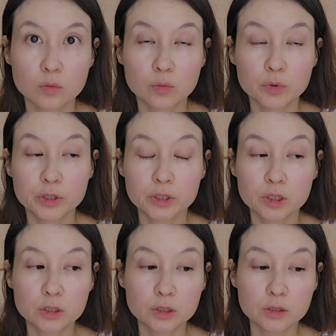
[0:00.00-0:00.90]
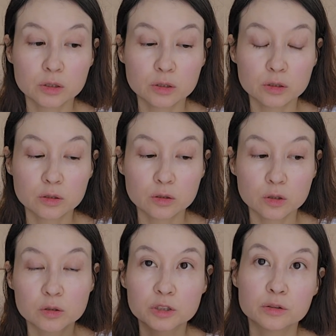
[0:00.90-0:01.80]
We
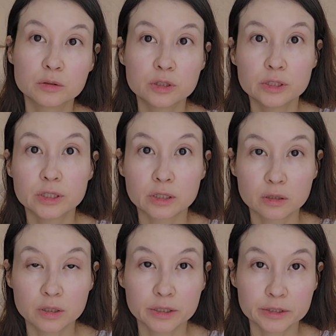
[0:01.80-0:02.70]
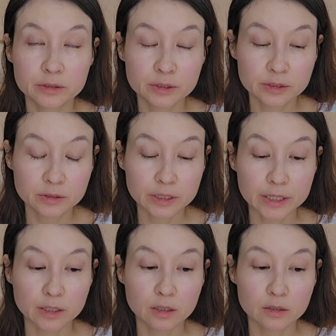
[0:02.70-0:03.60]
go to the airlines
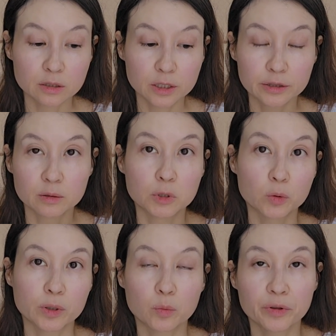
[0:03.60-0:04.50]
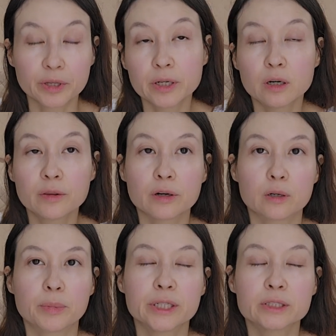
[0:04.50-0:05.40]
and let them know that we're there, that
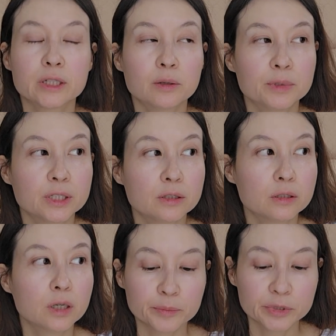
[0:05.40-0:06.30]
our pet's coming.